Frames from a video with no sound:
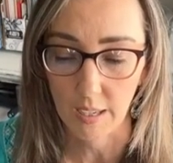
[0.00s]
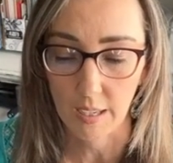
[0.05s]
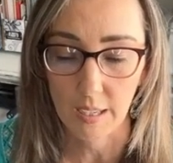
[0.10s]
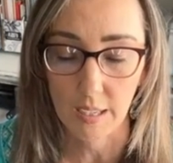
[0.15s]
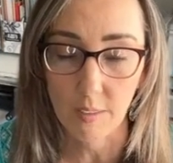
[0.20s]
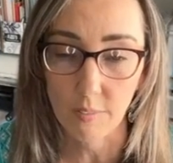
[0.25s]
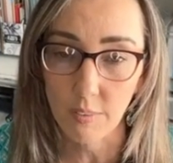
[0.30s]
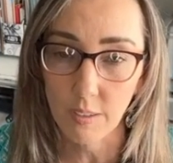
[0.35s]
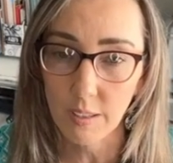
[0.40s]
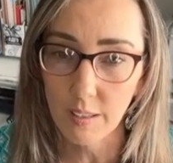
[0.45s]
And
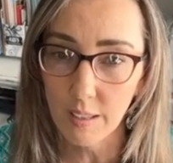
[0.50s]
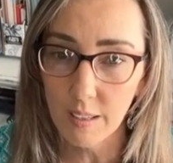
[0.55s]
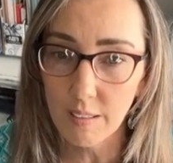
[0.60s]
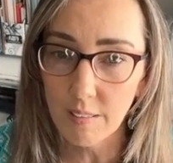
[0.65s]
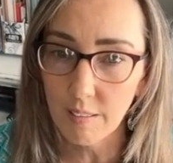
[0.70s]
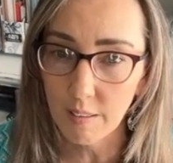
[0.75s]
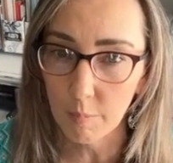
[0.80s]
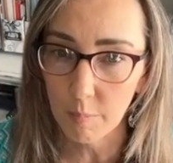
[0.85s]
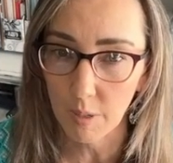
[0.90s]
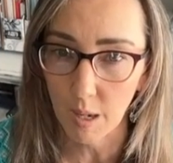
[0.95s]
even
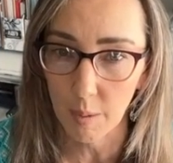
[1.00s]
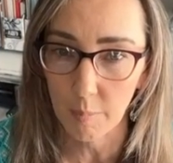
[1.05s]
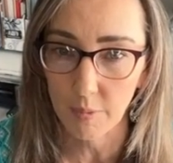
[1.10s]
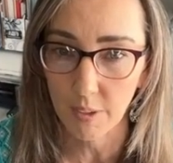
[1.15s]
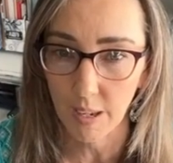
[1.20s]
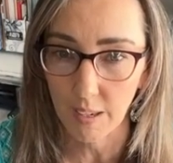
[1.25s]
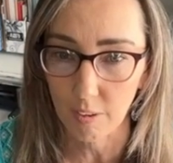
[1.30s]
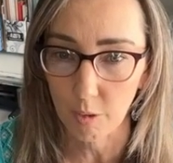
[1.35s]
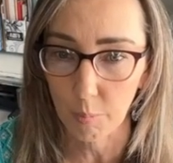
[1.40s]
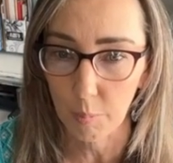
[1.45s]
then, sometimes
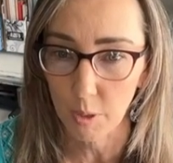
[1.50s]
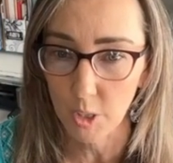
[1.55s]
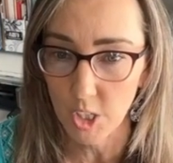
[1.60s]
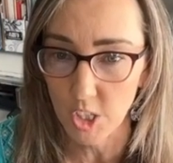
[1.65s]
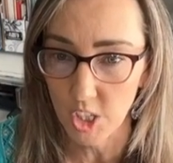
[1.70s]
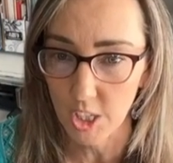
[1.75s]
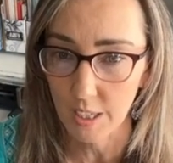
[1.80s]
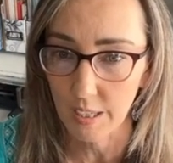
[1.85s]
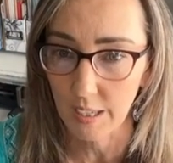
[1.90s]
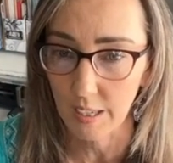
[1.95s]
that is
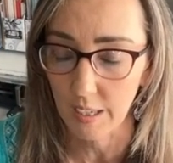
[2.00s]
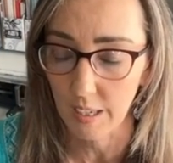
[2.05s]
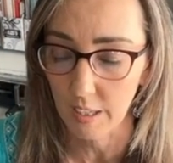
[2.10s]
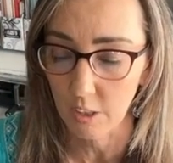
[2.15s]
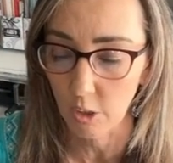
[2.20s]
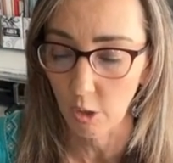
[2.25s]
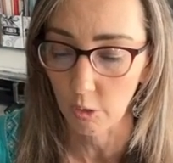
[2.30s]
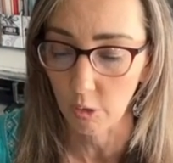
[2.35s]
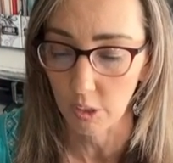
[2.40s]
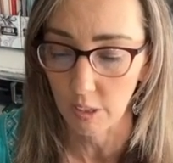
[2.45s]
pushing it,
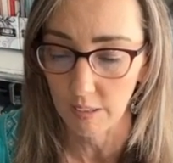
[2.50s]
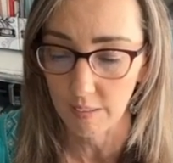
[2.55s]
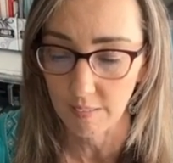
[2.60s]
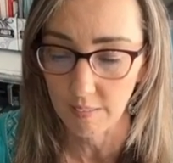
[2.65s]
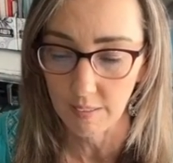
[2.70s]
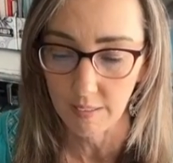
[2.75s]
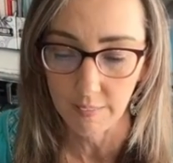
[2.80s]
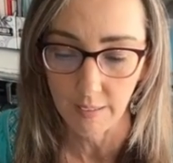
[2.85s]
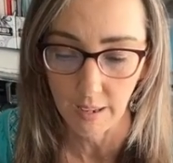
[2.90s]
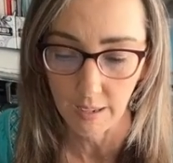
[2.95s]
and y'all are going to
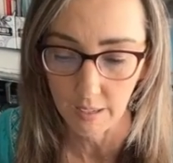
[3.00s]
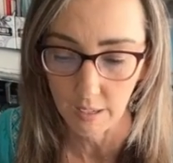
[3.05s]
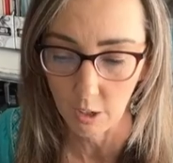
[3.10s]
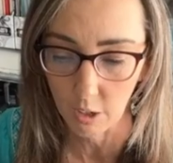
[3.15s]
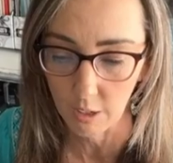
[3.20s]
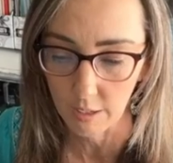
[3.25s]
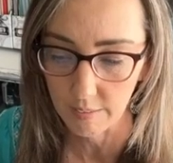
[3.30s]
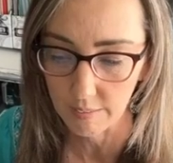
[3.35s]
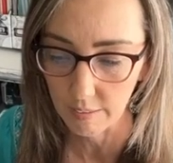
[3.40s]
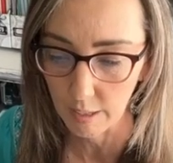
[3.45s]
see that in
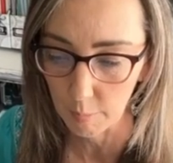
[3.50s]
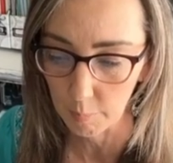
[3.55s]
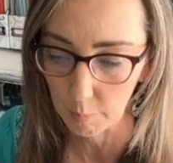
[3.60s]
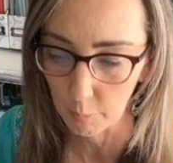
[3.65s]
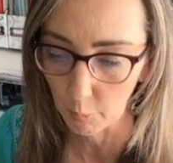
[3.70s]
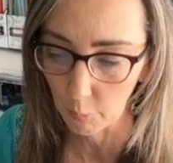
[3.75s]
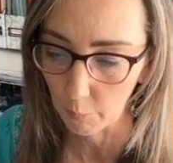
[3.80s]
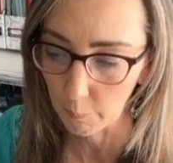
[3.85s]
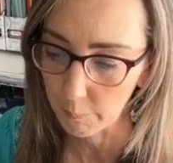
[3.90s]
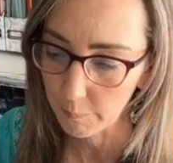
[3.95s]
our
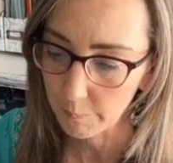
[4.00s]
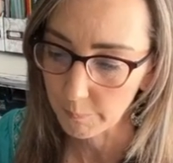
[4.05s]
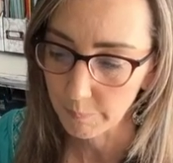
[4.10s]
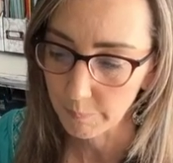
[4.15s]
example.